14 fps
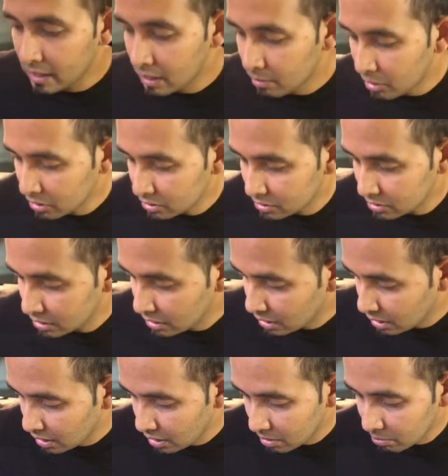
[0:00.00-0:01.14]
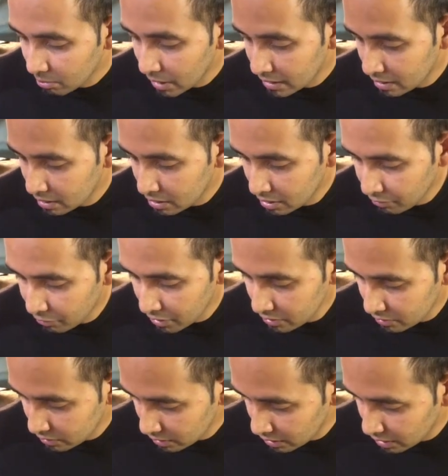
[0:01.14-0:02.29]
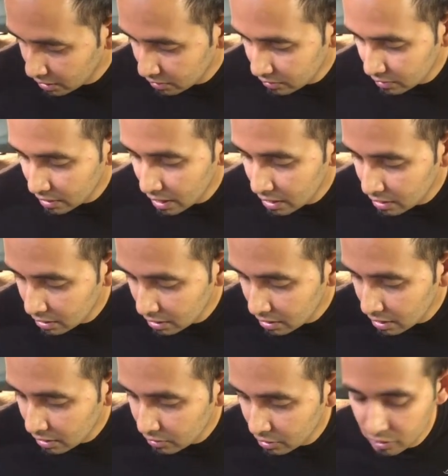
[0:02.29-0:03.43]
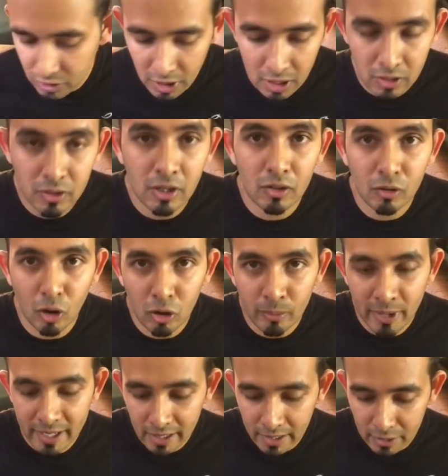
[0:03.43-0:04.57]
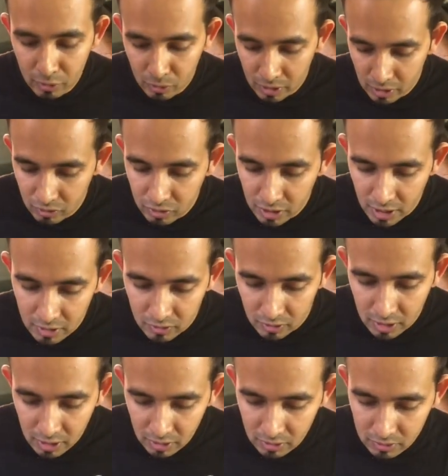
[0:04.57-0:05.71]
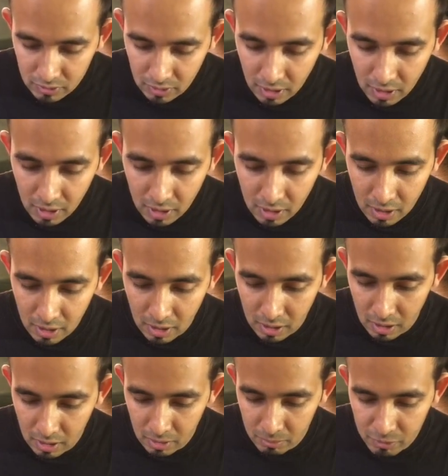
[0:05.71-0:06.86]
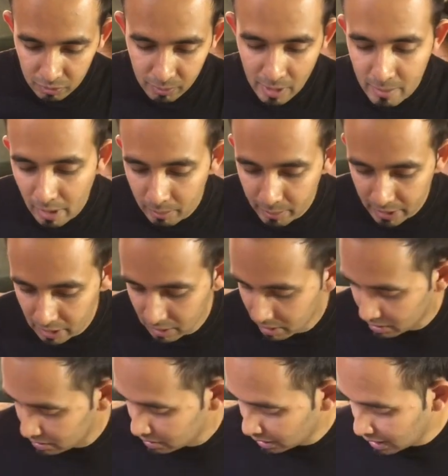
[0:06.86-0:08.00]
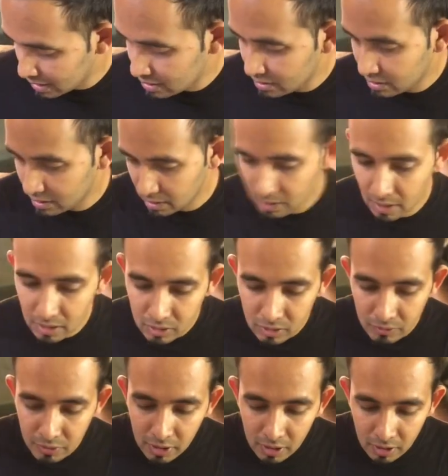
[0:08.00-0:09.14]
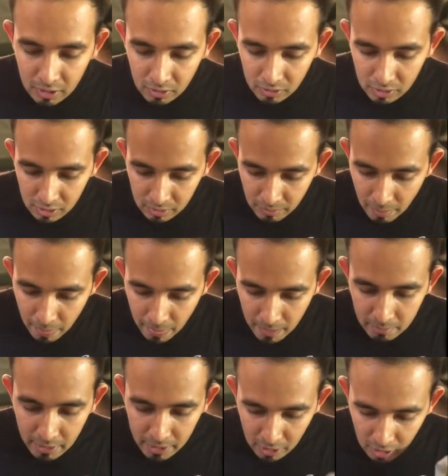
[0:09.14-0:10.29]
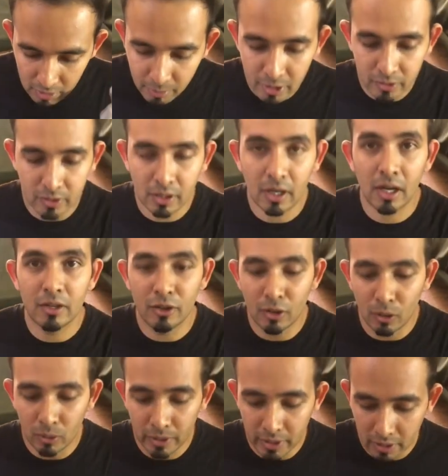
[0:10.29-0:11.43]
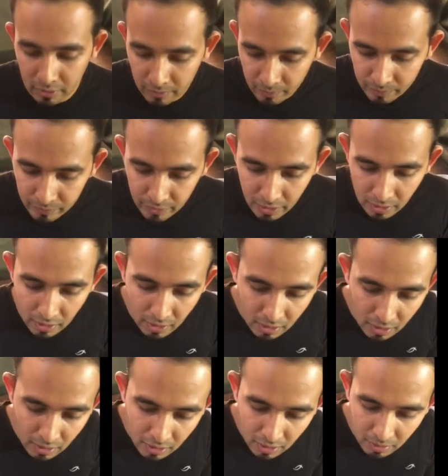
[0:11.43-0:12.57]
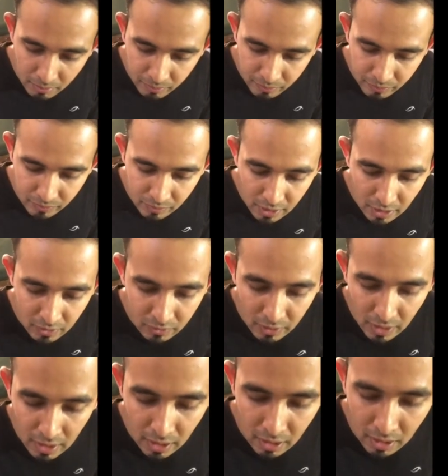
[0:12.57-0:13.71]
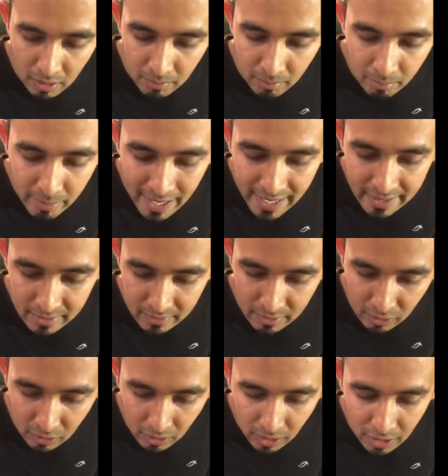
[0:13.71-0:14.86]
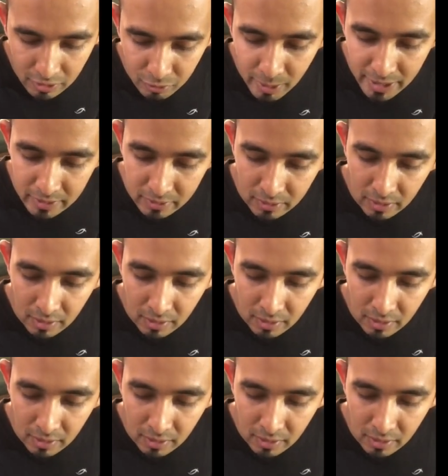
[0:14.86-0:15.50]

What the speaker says: gearbox, but the difference is that it does not change gears automatically. You need to change the gears just by bumping the clutch and shifting it into gear, but not pressing the clutch and holding it. These are bands, they're called clutch bands,